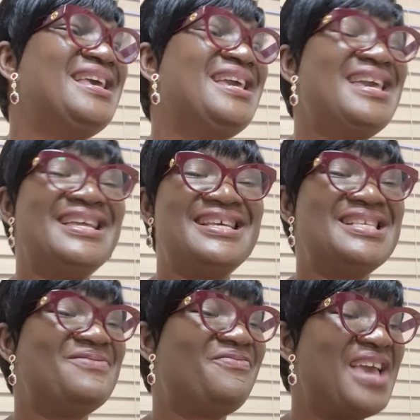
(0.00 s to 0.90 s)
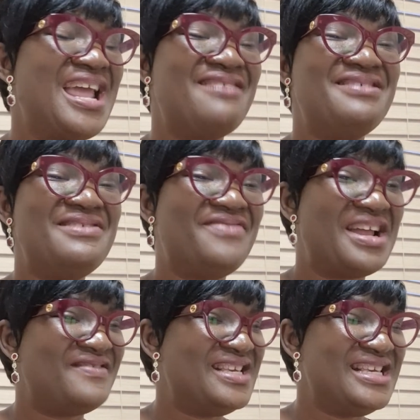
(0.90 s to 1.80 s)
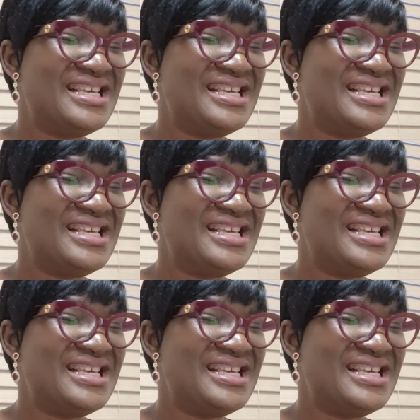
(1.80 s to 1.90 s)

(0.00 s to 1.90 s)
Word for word: It is very, very